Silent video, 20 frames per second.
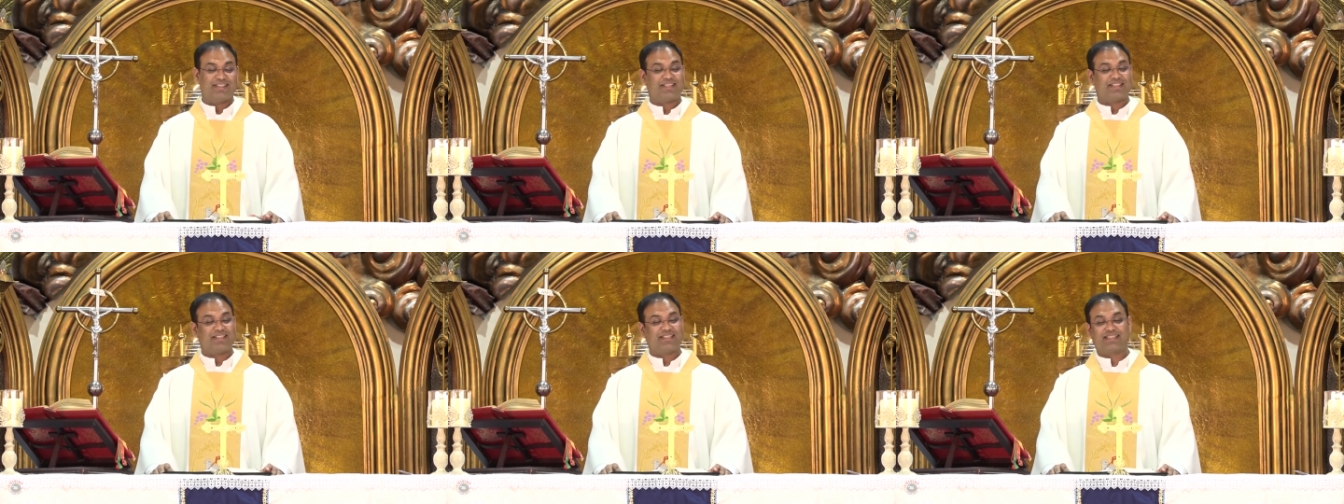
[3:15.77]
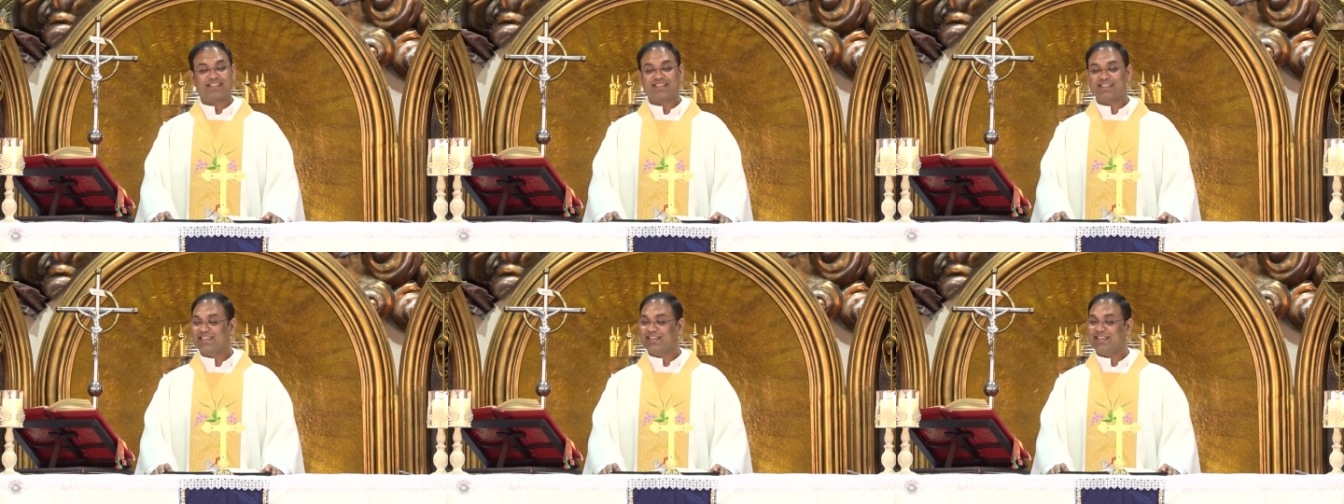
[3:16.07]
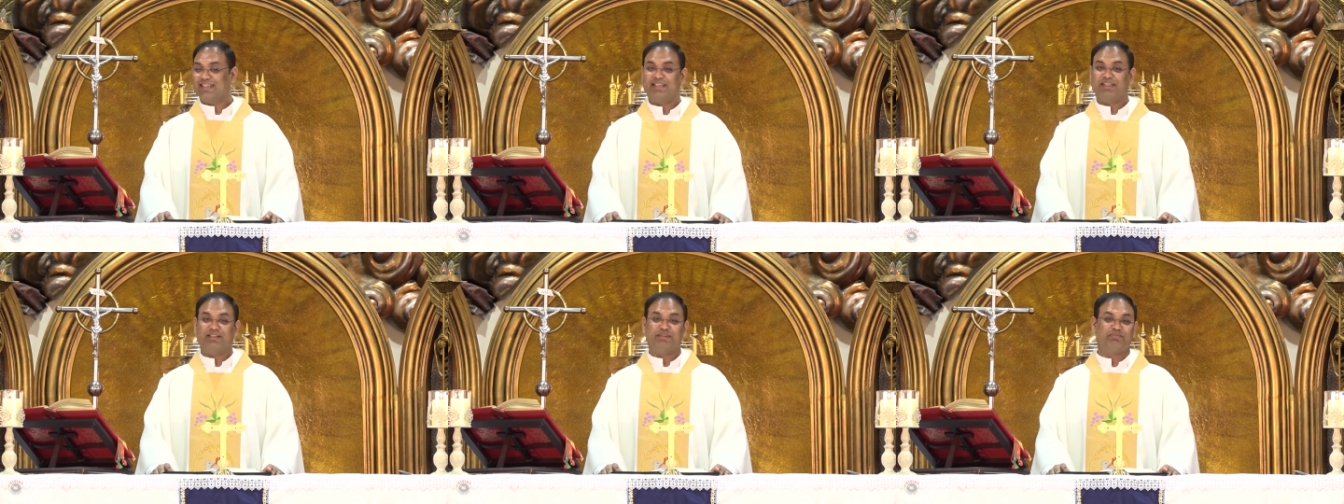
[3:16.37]
it is
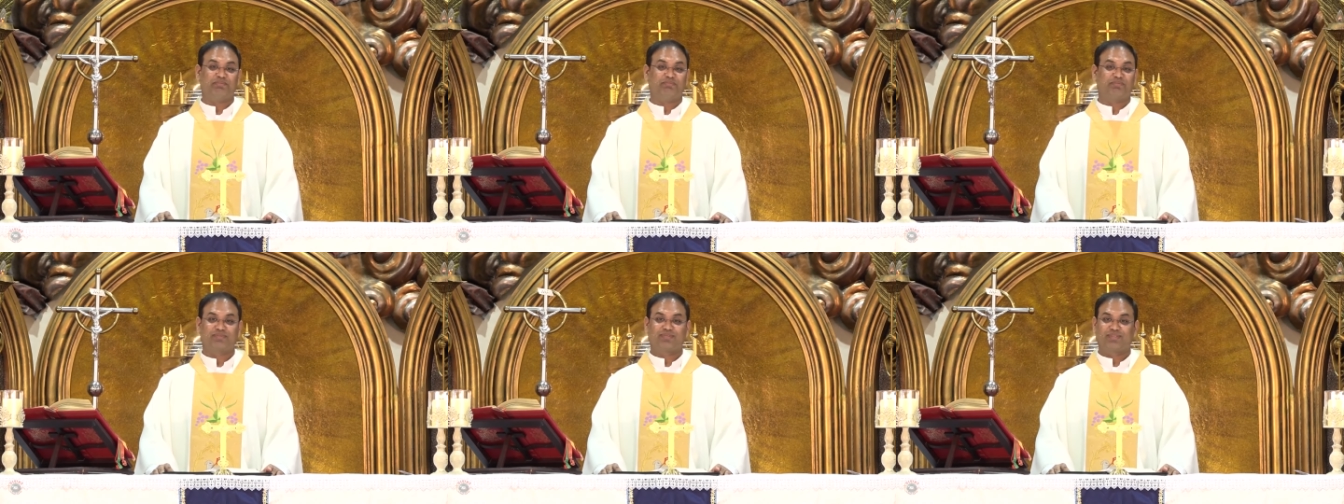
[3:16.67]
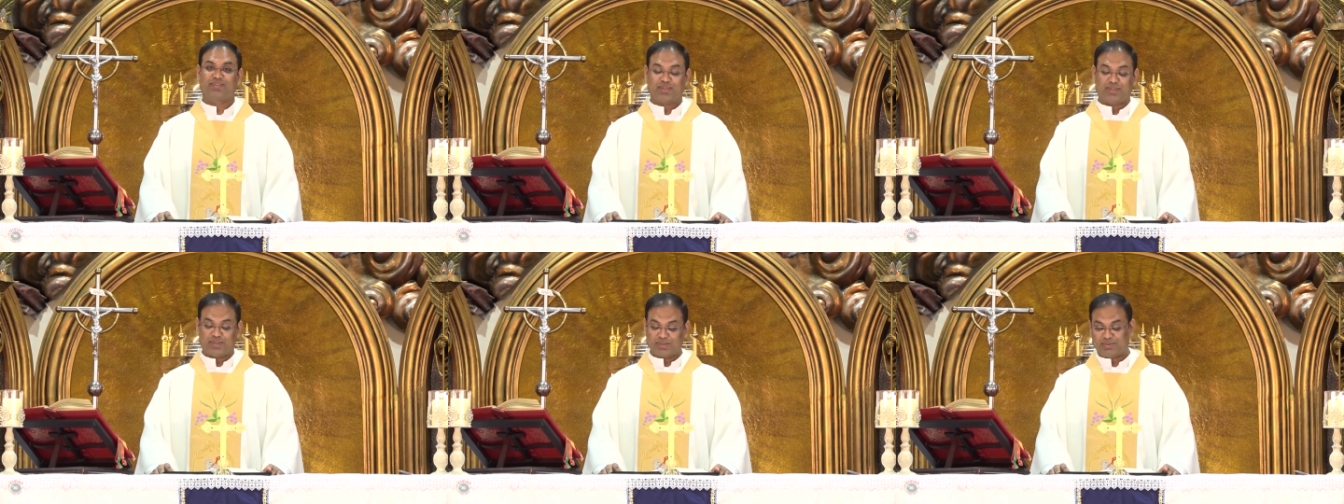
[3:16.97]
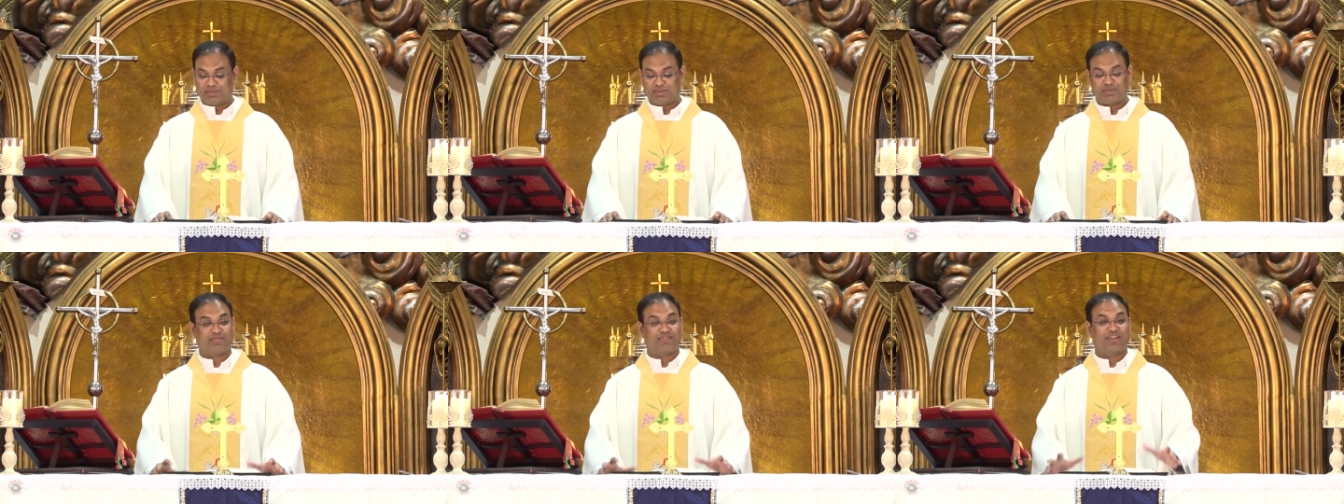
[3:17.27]
uh, oh,
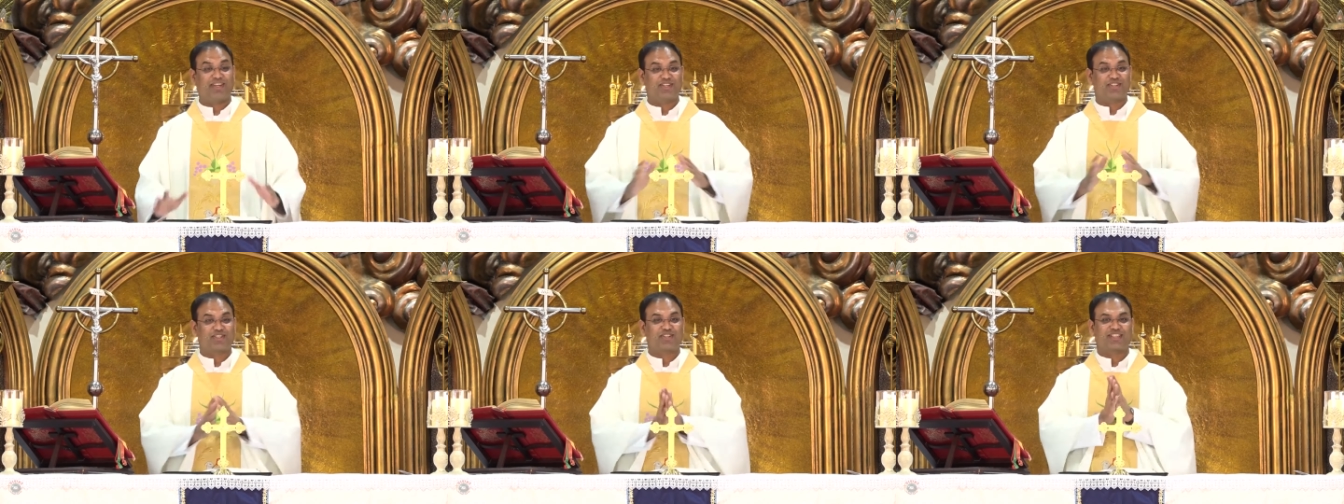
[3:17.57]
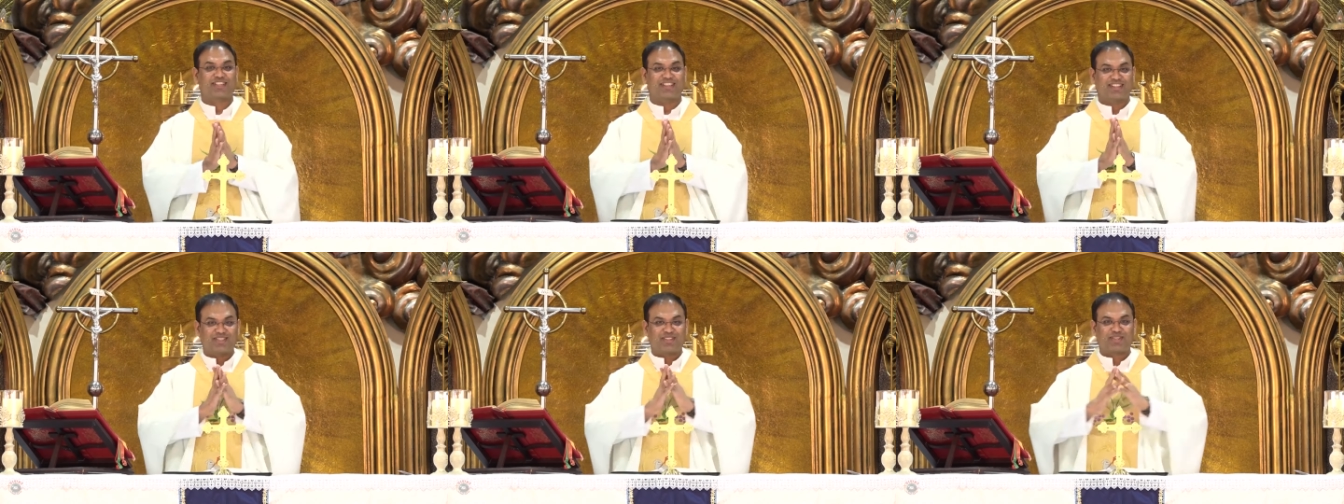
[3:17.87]
finished.